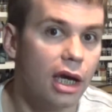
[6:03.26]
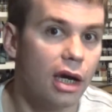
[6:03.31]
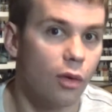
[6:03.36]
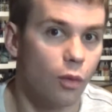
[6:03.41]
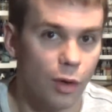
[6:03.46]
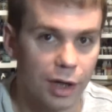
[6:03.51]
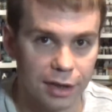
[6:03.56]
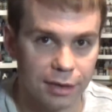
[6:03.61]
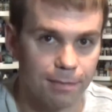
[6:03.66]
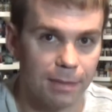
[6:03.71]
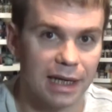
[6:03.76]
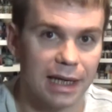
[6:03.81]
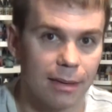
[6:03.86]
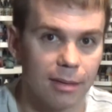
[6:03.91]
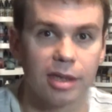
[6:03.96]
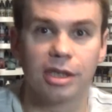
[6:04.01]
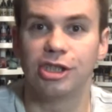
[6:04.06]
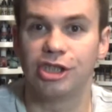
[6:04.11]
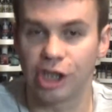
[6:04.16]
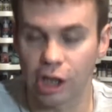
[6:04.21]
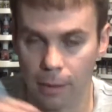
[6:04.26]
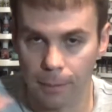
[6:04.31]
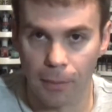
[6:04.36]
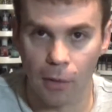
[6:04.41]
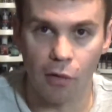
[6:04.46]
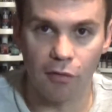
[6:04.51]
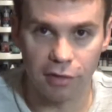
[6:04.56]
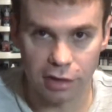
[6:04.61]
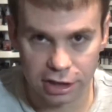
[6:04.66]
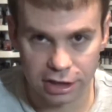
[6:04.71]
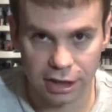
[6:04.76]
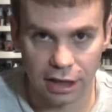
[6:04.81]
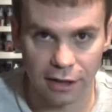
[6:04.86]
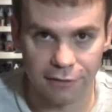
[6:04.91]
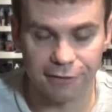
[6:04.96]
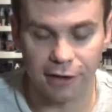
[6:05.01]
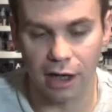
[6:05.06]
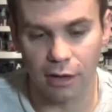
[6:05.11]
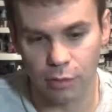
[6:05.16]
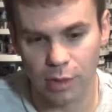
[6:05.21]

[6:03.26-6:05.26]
with being able to jump over stuff.